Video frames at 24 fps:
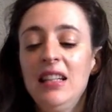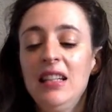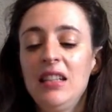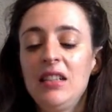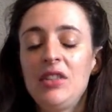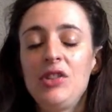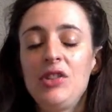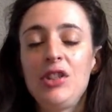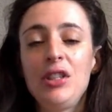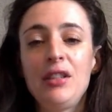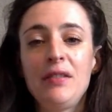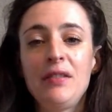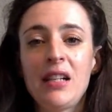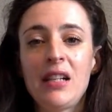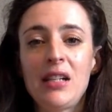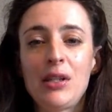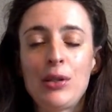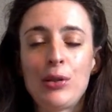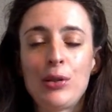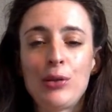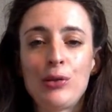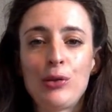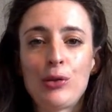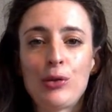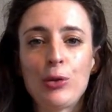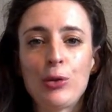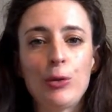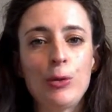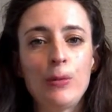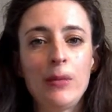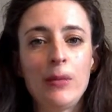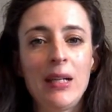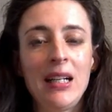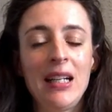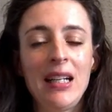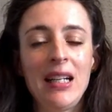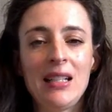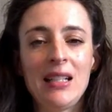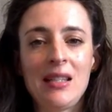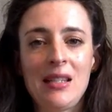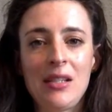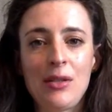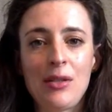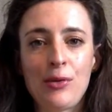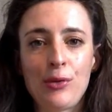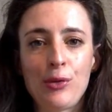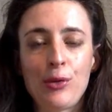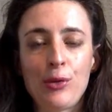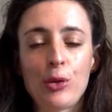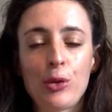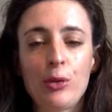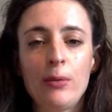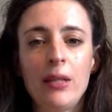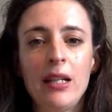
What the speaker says: generational trauma, ancestral trauma,